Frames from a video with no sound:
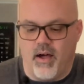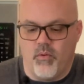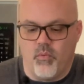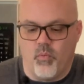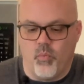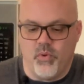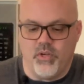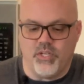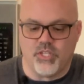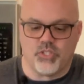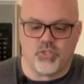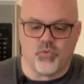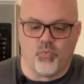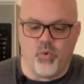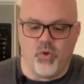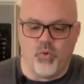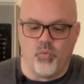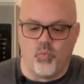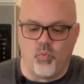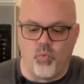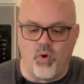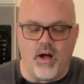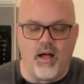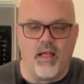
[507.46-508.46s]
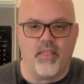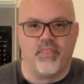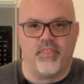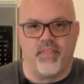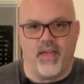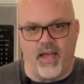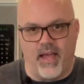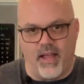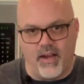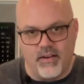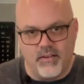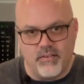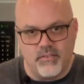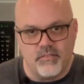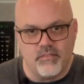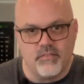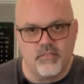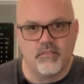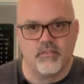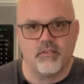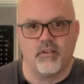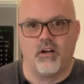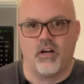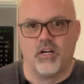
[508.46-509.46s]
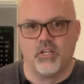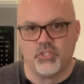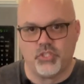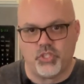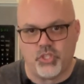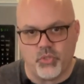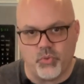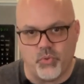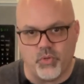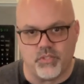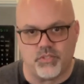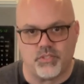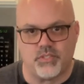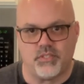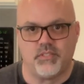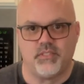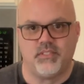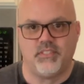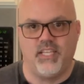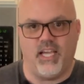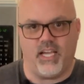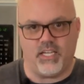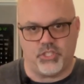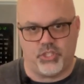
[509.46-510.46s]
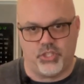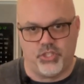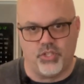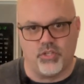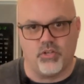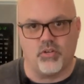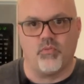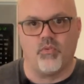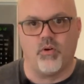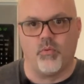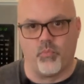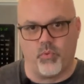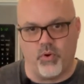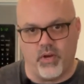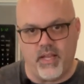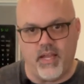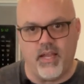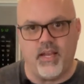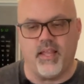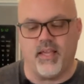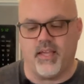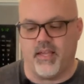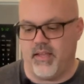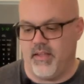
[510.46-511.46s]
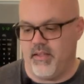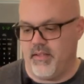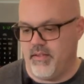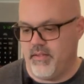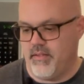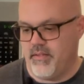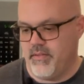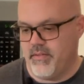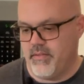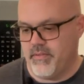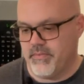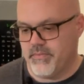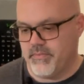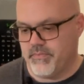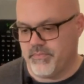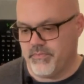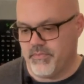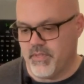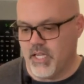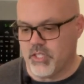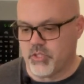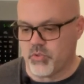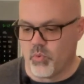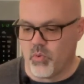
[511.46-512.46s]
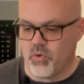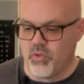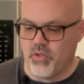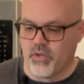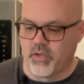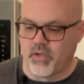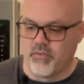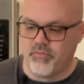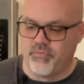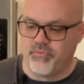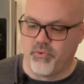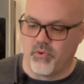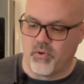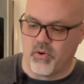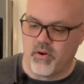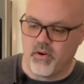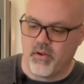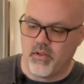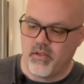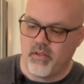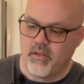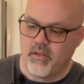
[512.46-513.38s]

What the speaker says: We want that unctuous texture when we're eating it. That's what we're looking for.